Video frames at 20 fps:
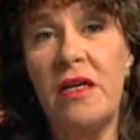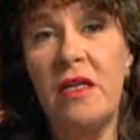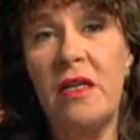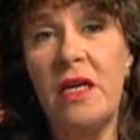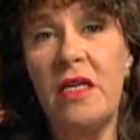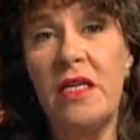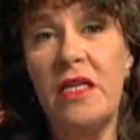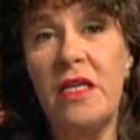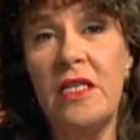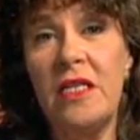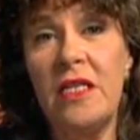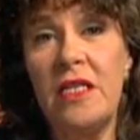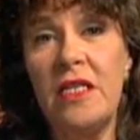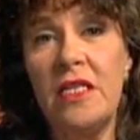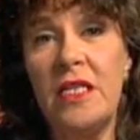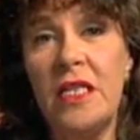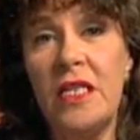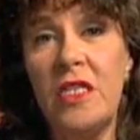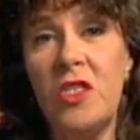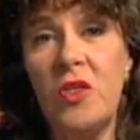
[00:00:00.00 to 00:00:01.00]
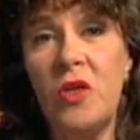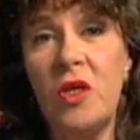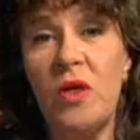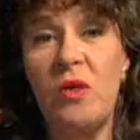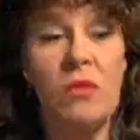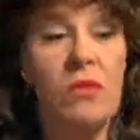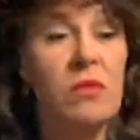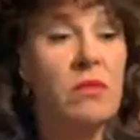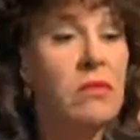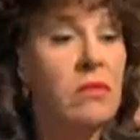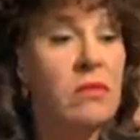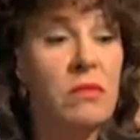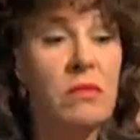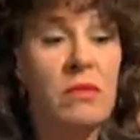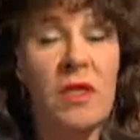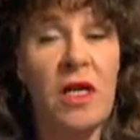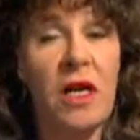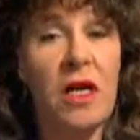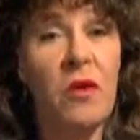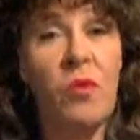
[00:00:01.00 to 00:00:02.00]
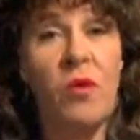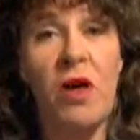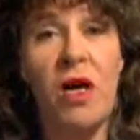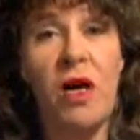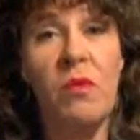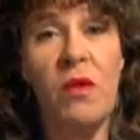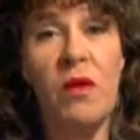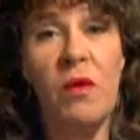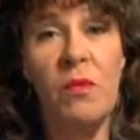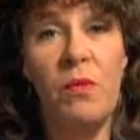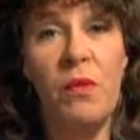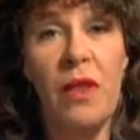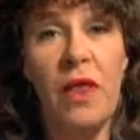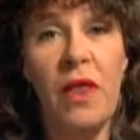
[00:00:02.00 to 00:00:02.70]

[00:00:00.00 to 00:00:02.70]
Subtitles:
late 19th century. Not a problem.